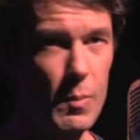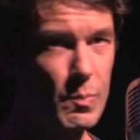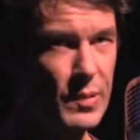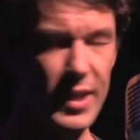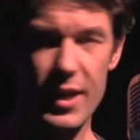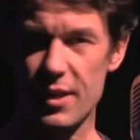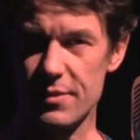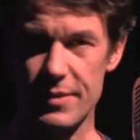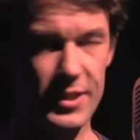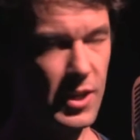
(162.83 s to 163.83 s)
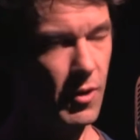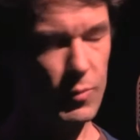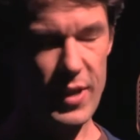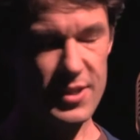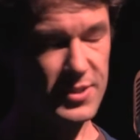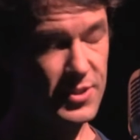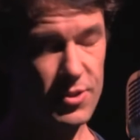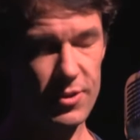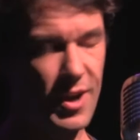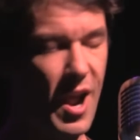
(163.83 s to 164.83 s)
played, we had
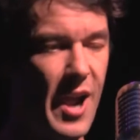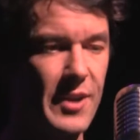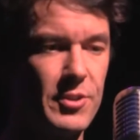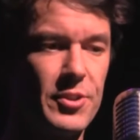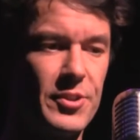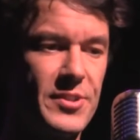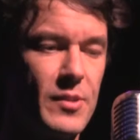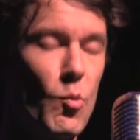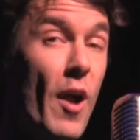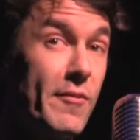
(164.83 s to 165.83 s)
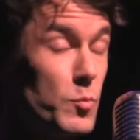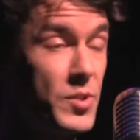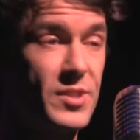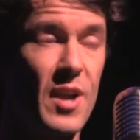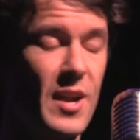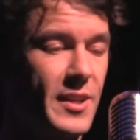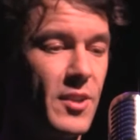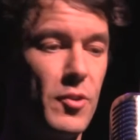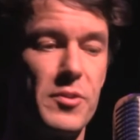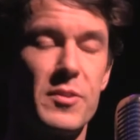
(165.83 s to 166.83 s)
certain idols, and one of them was Sonic
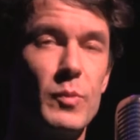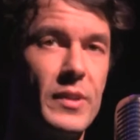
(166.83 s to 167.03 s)
Youth,